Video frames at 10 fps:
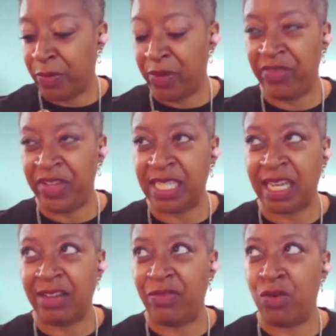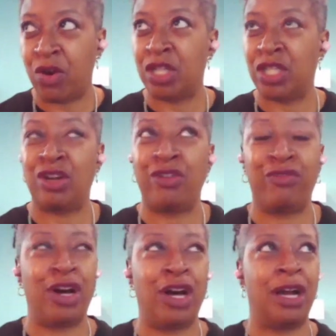We visited 4 so
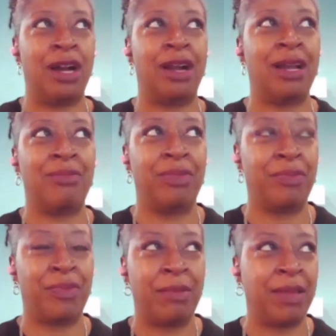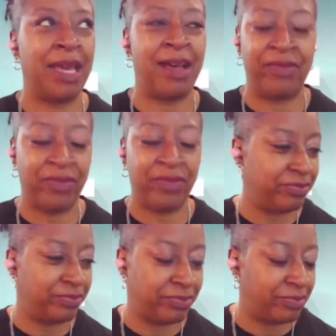far and probably have
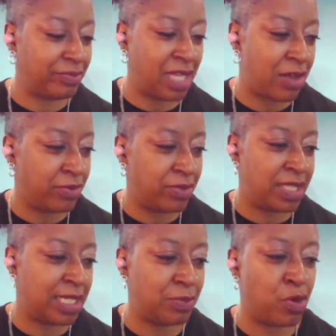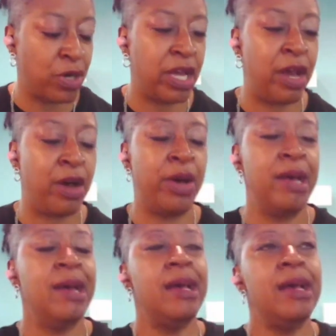6 more to
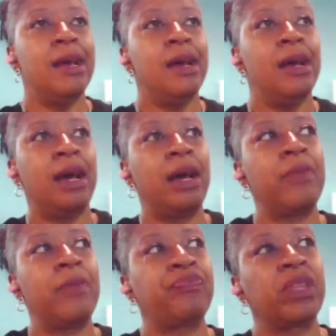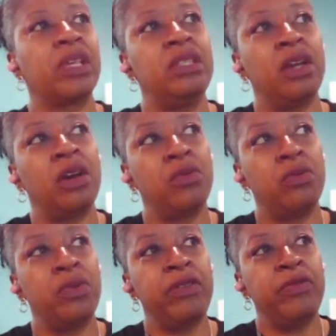go.
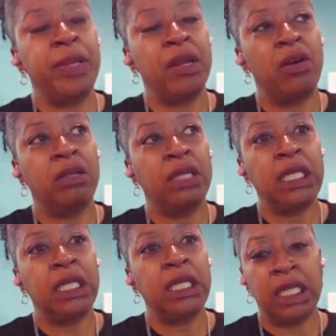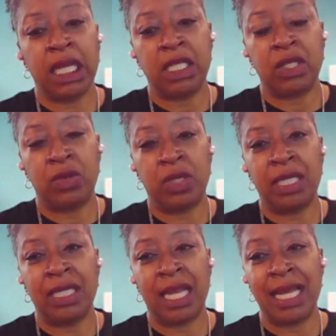So we've been only looking at
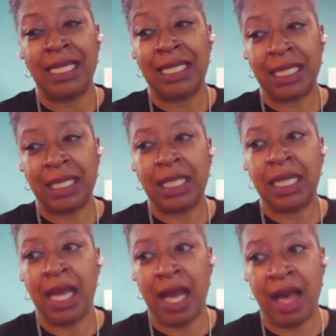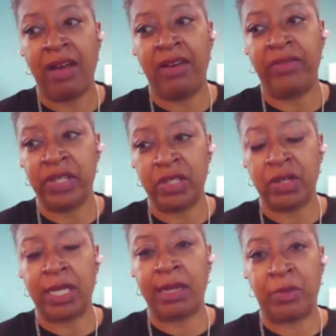schools that ideally have a
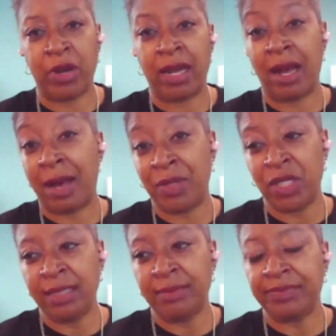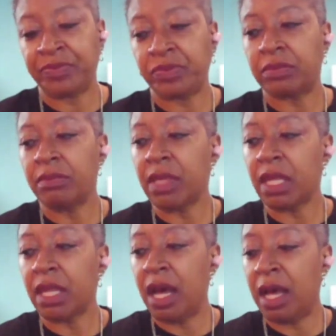study abroad option,
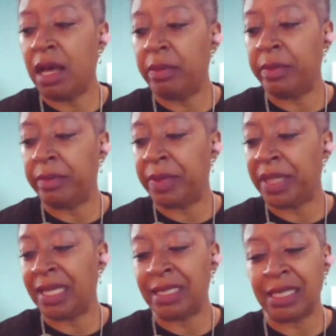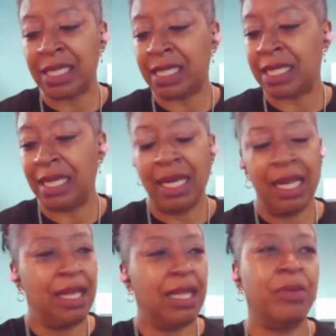because it's just
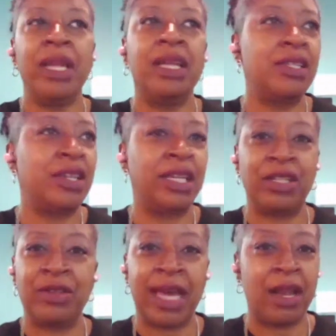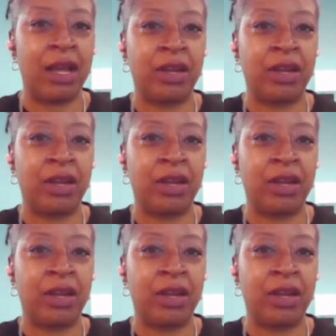like, when else are you going to do that